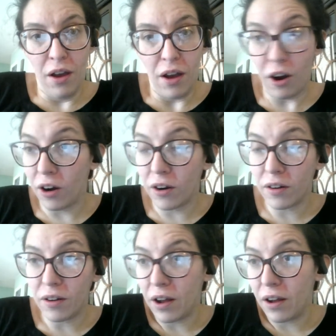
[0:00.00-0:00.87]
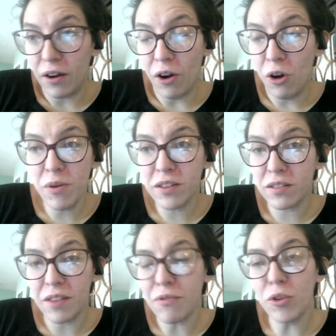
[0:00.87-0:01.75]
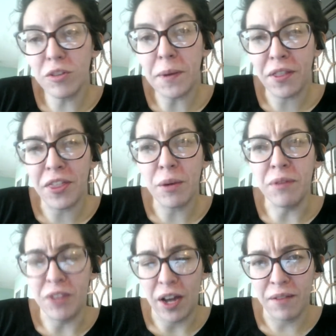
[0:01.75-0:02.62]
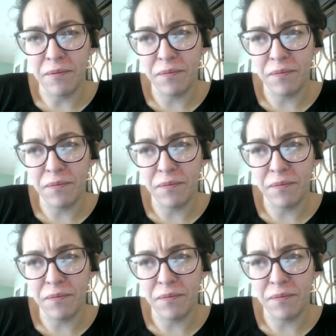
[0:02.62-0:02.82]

they've always been a thing we've done.